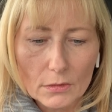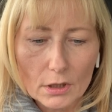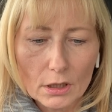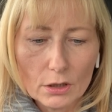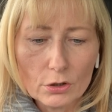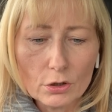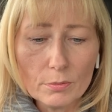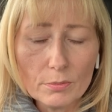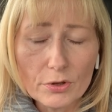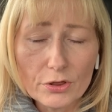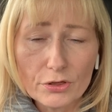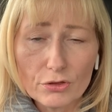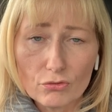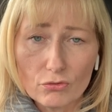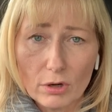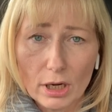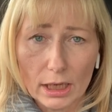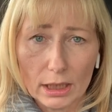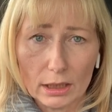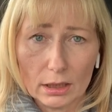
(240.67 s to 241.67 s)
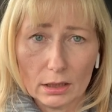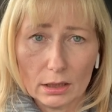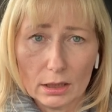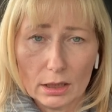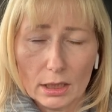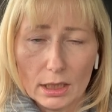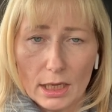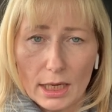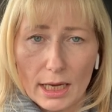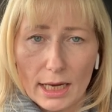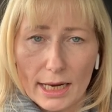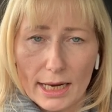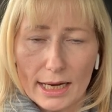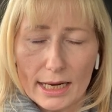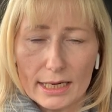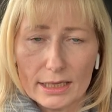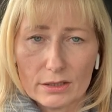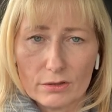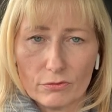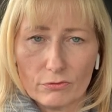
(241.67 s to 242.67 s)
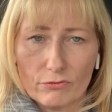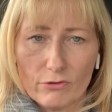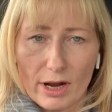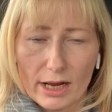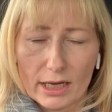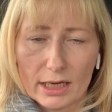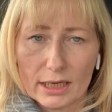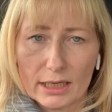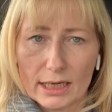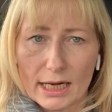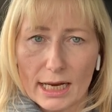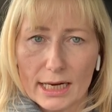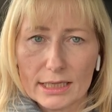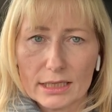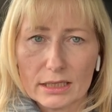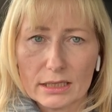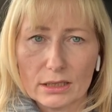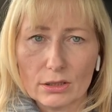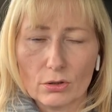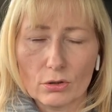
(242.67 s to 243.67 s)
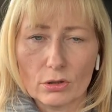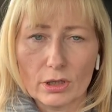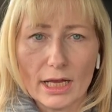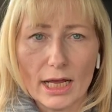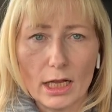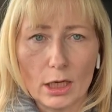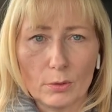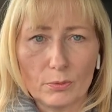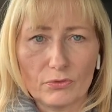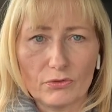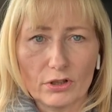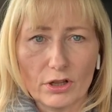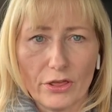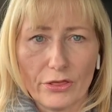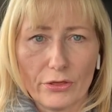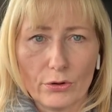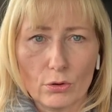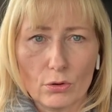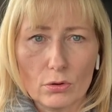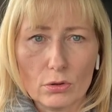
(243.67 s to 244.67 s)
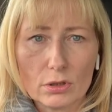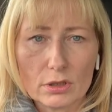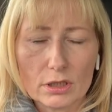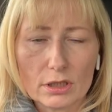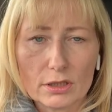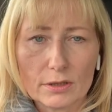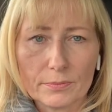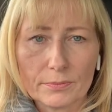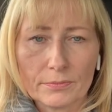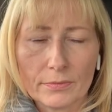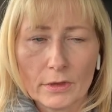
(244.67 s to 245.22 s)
Number 3 is recognize the unhelpful thoughts.